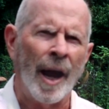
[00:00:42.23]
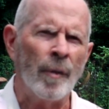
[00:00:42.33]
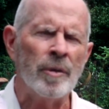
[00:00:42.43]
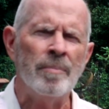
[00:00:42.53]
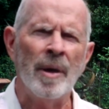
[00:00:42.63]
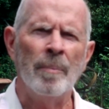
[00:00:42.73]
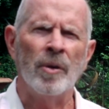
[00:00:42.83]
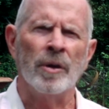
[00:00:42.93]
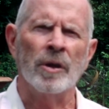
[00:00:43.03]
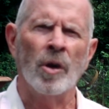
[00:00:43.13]
I
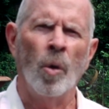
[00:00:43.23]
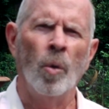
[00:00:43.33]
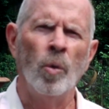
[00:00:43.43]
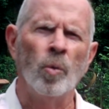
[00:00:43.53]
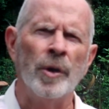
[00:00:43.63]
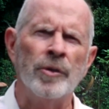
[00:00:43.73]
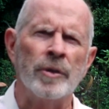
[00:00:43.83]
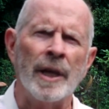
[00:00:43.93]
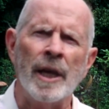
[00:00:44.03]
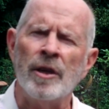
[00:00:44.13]
remember in the cold winter
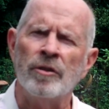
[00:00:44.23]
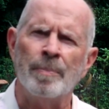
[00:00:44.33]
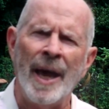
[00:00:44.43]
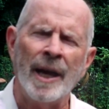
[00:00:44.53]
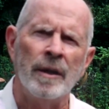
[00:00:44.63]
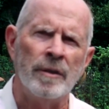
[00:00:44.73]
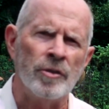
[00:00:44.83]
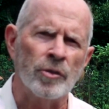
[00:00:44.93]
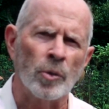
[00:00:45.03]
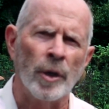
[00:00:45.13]
days back in
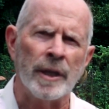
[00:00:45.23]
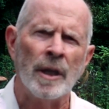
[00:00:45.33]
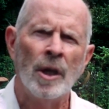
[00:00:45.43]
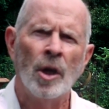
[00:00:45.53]
Detroit,